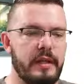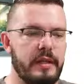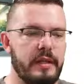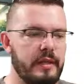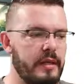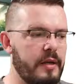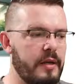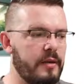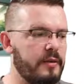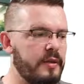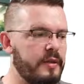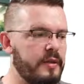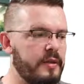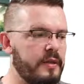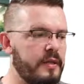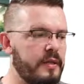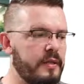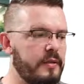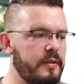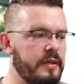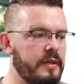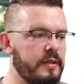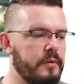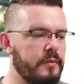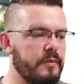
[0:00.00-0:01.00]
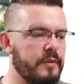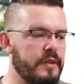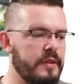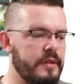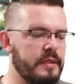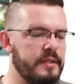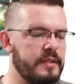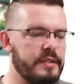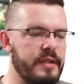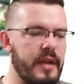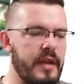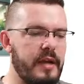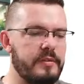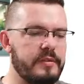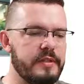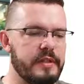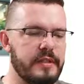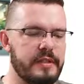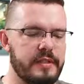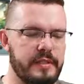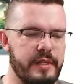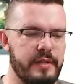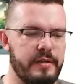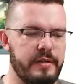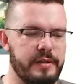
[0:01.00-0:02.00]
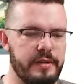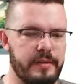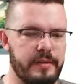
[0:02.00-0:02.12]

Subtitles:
The only thing with this house is there's